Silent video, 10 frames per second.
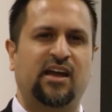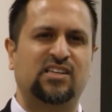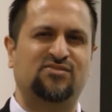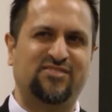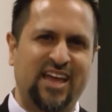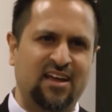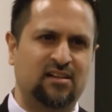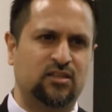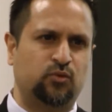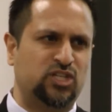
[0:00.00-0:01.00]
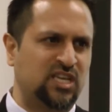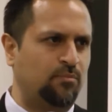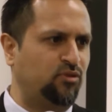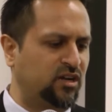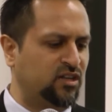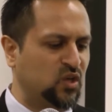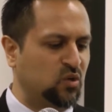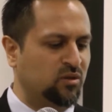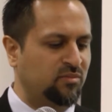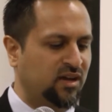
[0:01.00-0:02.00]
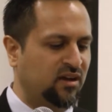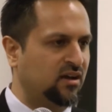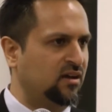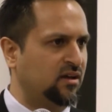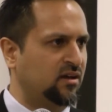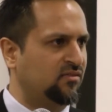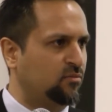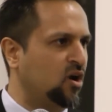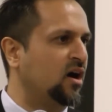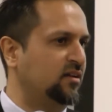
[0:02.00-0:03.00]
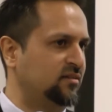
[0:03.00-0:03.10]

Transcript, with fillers: as veils which separated the human being from God.